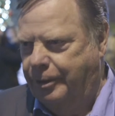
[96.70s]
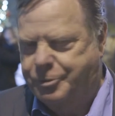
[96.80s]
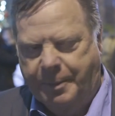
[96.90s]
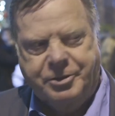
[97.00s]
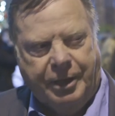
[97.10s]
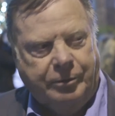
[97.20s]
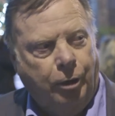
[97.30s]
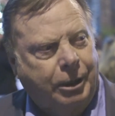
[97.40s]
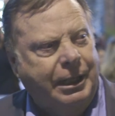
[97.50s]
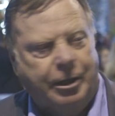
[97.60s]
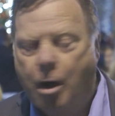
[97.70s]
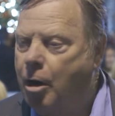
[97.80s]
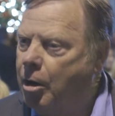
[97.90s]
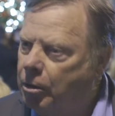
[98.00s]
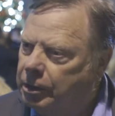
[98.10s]
Christmas. And look at
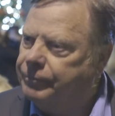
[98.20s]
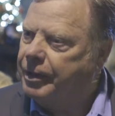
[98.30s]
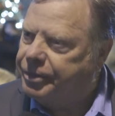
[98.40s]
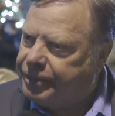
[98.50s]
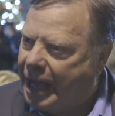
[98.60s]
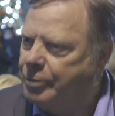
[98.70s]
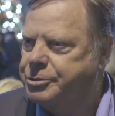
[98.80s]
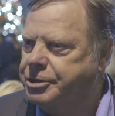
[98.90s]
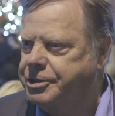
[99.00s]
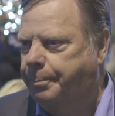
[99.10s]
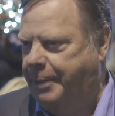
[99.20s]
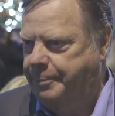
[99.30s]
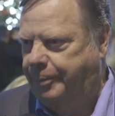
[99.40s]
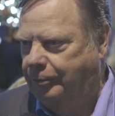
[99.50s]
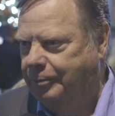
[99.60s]
all of the thousands of
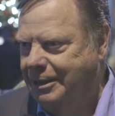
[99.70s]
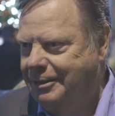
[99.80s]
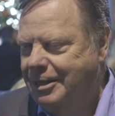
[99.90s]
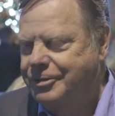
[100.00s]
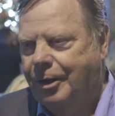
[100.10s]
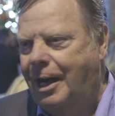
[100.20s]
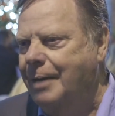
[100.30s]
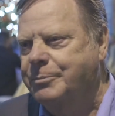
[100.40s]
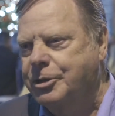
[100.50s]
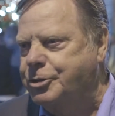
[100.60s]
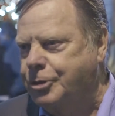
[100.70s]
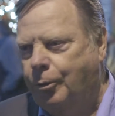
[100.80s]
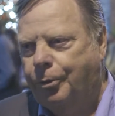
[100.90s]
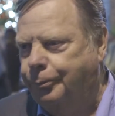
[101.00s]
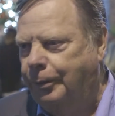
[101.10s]
people. So I'm just
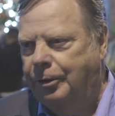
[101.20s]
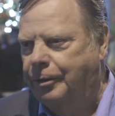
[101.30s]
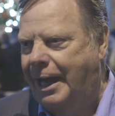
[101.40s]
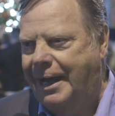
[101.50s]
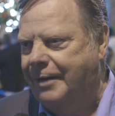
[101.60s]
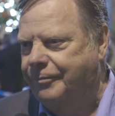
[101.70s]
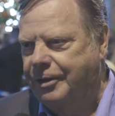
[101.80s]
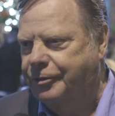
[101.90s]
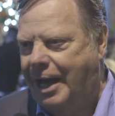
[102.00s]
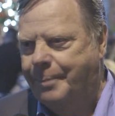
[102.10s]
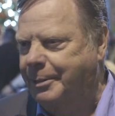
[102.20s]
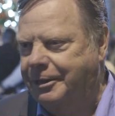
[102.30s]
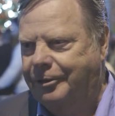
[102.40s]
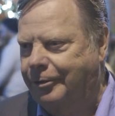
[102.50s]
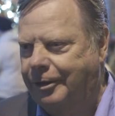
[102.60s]
so thrilled to have this happen
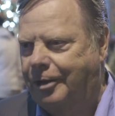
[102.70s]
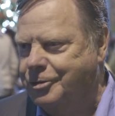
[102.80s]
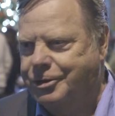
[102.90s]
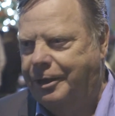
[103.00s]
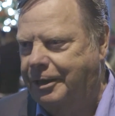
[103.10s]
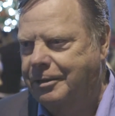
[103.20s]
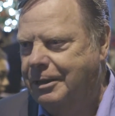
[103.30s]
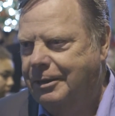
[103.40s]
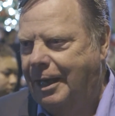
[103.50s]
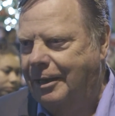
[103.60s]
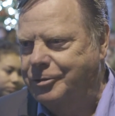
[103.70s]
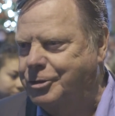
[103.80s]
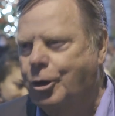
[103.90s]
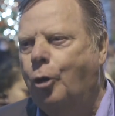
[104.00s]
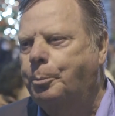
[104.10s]
here in our city, and
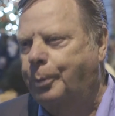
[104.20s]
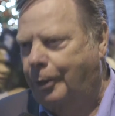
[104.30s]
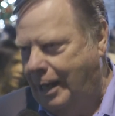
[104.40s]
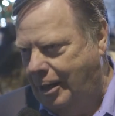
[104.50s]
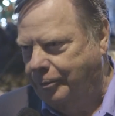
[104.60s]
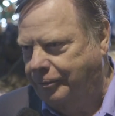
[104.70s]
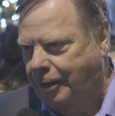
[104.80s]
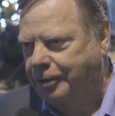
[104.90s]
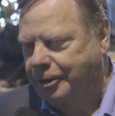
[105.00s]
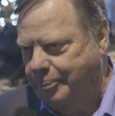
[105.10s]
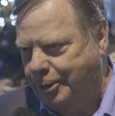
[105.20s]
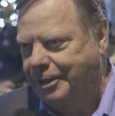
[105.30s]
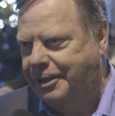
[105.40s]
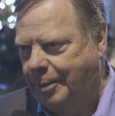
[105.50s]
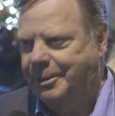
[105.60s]
so proud of our
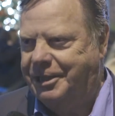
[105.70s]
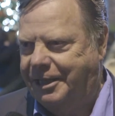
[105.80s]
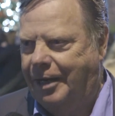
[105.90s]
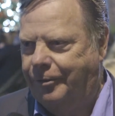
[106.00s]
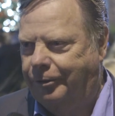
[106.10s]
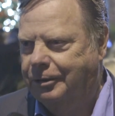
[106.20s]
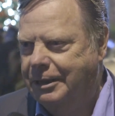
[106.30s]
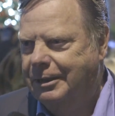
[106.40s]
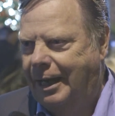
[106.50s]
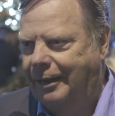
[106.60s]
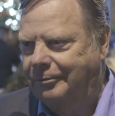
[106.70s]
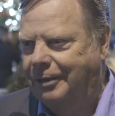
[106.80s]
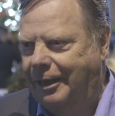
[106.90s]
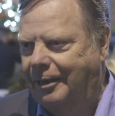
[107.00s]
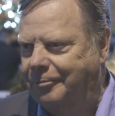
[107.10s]
community coming together and,
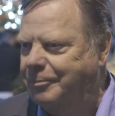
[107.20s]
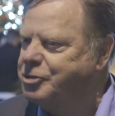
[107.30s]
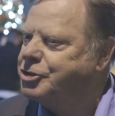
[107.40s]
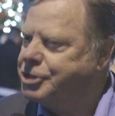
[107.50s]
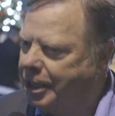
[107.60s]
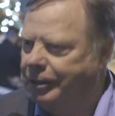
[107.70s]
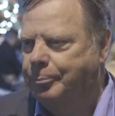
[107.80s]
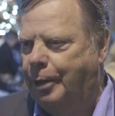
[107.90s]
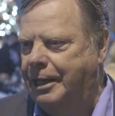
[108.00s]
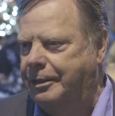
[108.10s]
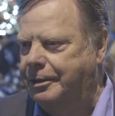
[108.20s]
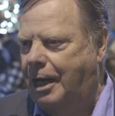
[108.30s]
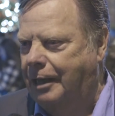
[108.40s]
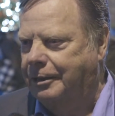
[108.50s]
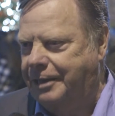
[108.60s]
and celebrating the
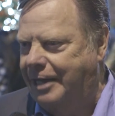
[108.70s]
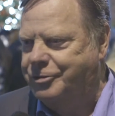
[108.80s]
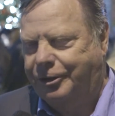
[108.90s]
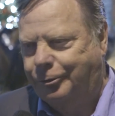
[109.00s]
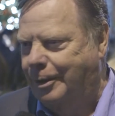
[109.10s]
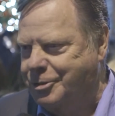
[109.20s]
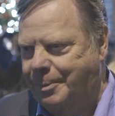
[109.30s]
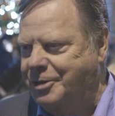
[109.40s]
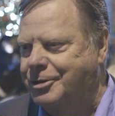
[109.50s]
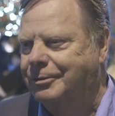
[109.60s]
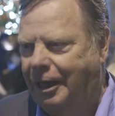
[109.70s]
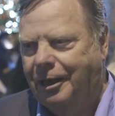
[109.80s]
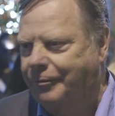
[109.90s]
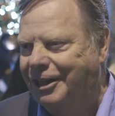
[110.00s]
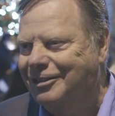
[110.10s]
holidays and Christmas. I
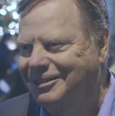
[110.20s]
love it.